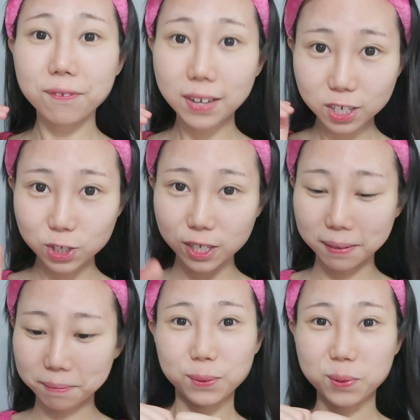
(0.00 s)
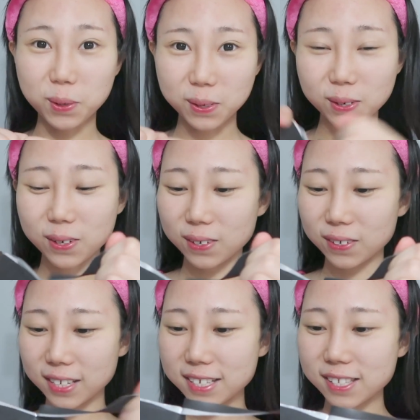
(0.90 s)
finishing. Whoa,
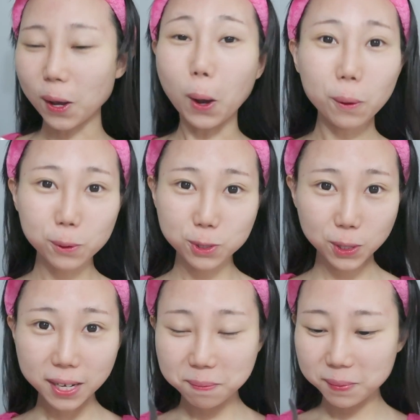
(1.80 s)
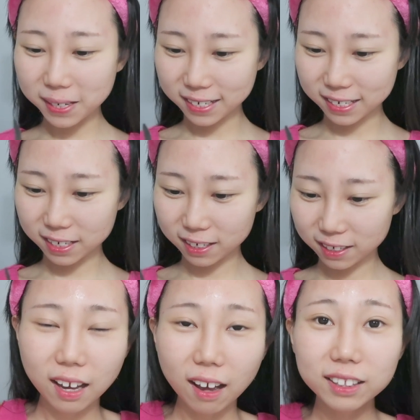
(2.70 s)
that's the whole treatment.
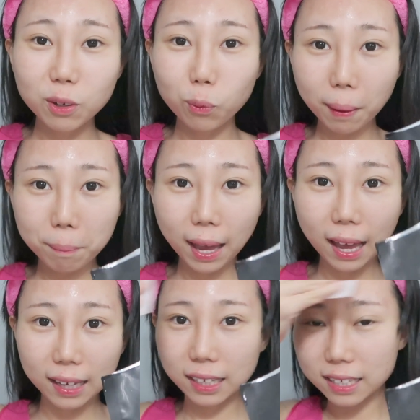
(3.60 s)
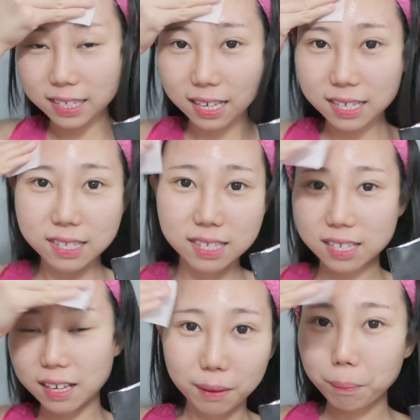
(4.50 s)
Only one pack in
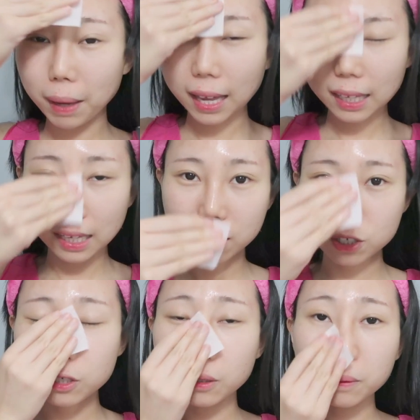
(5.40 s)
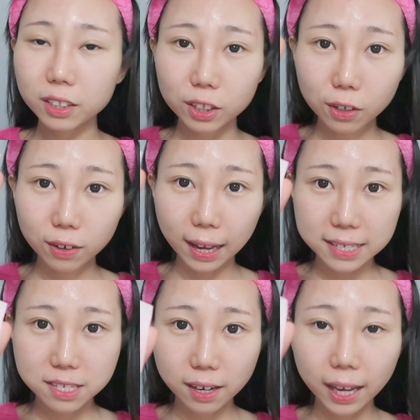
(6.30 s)
this package. Look,
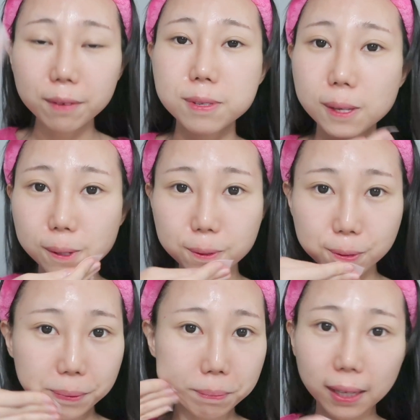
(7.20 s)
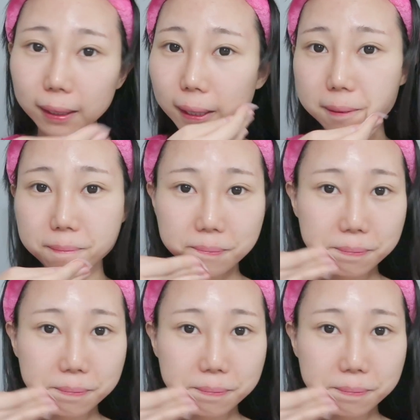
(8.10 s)
I still have some remaining